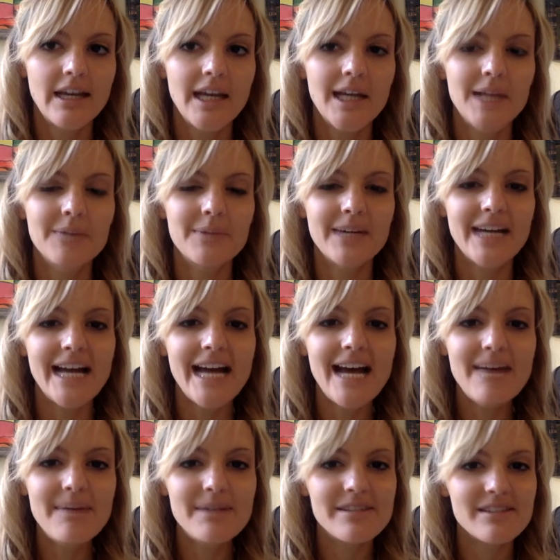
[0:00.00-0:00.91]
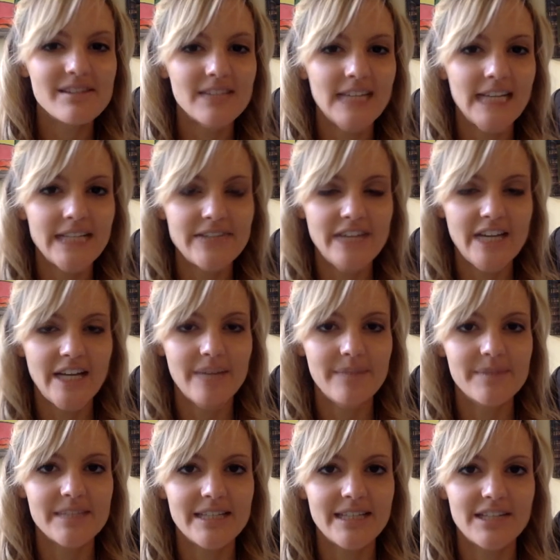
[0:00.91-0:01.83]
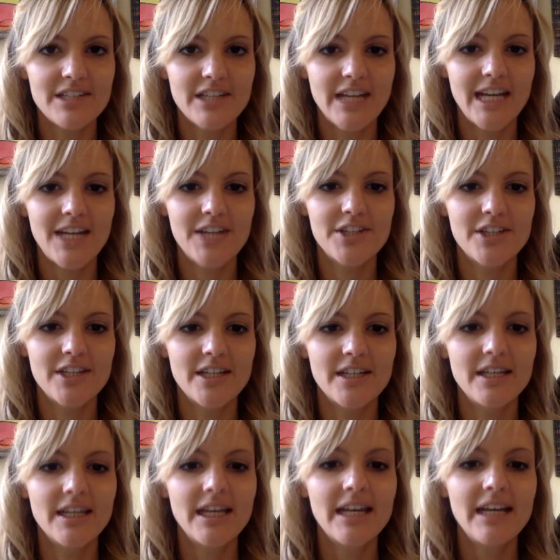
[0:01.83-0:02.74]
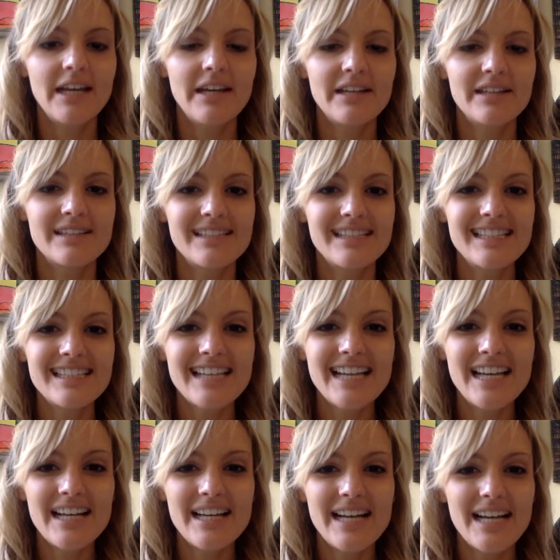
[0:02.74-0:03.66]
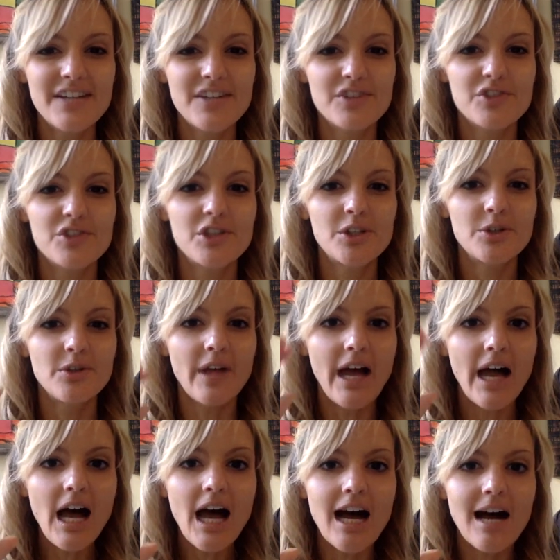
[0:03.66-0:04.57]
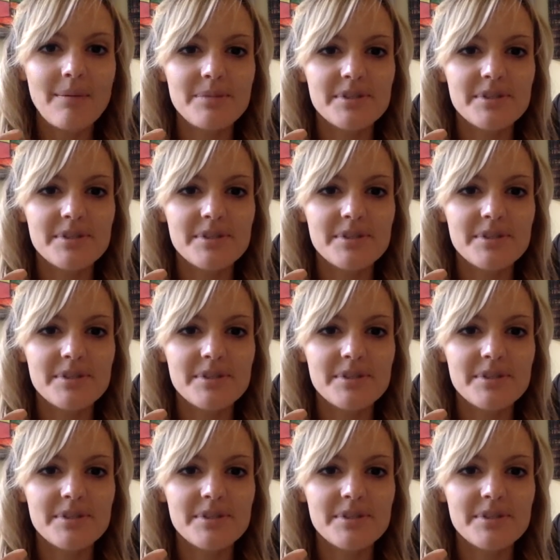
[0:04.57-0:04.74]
And what happens a lot of times in education is things kind of had to trickle up.